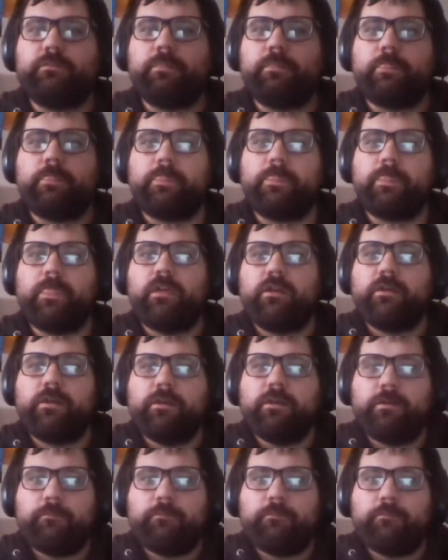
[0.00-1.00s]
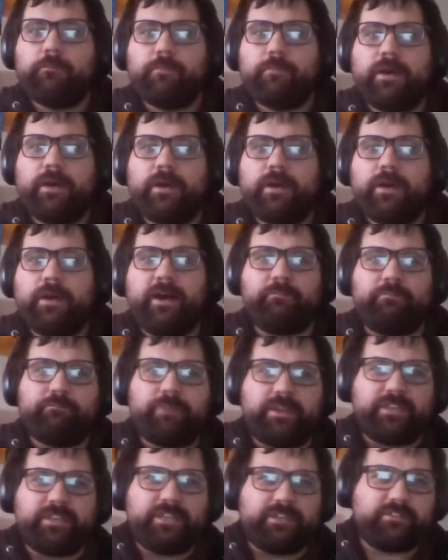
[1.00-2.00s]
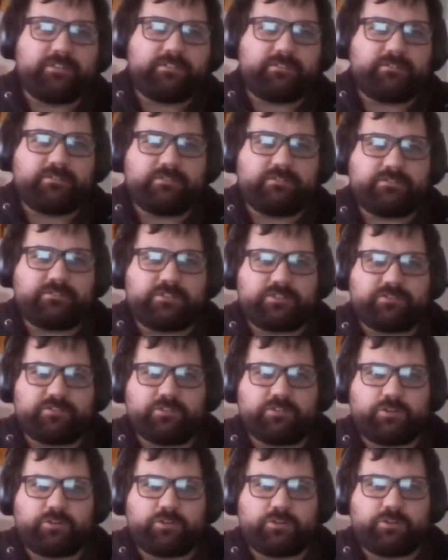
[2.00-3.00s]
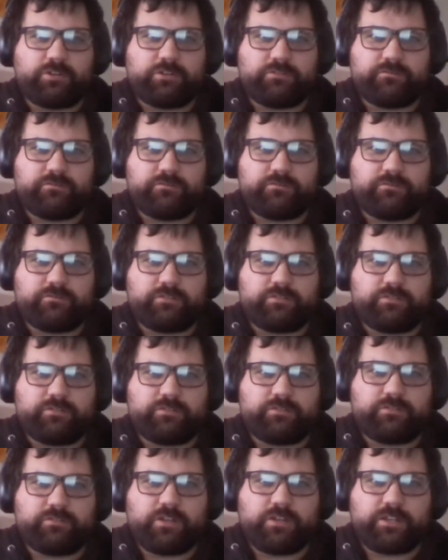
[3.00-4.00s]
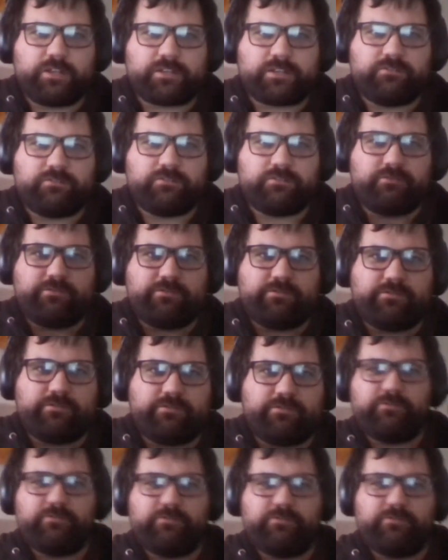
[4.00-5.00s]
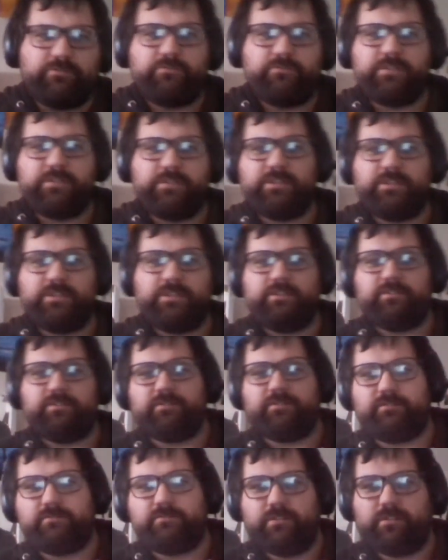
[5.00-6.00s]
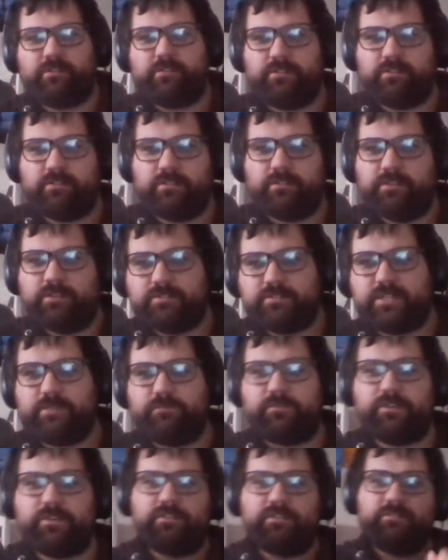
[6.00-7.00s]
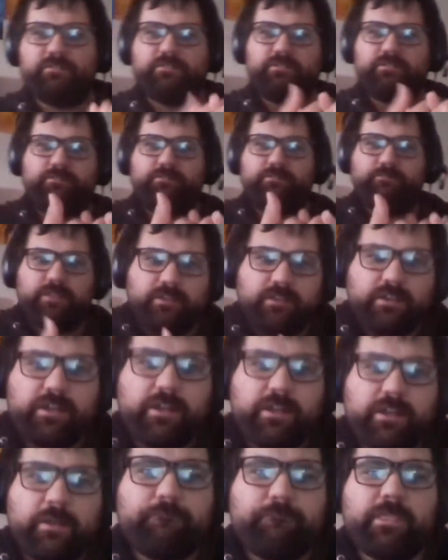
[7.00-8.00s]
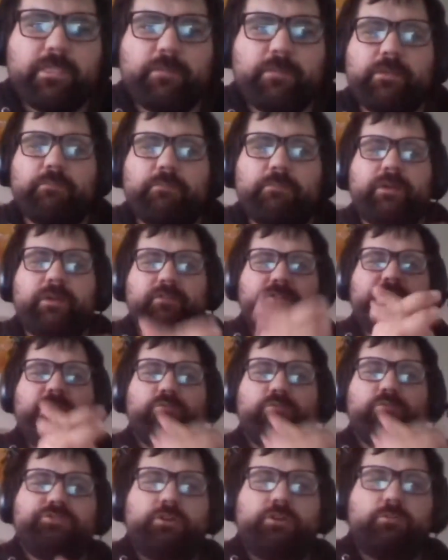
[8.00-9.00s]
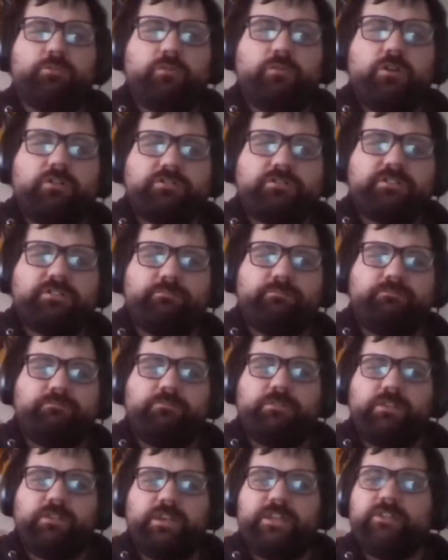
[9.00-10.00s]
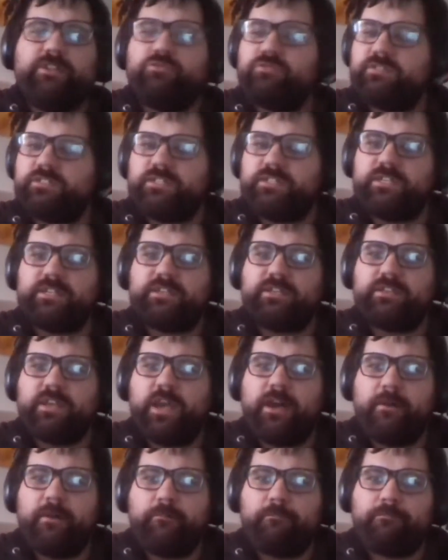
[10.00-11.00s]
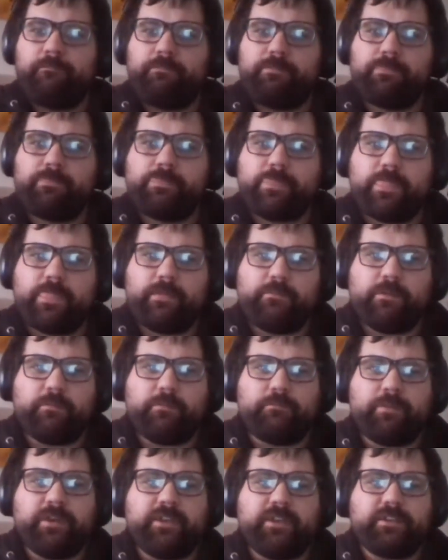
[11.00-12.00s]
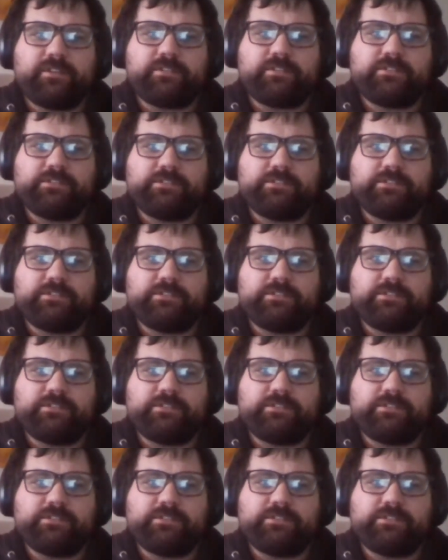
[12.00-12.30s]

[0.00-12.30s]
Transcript: But yeah, just so I can read it and see things. But yeah, so we've got some interesting picks, and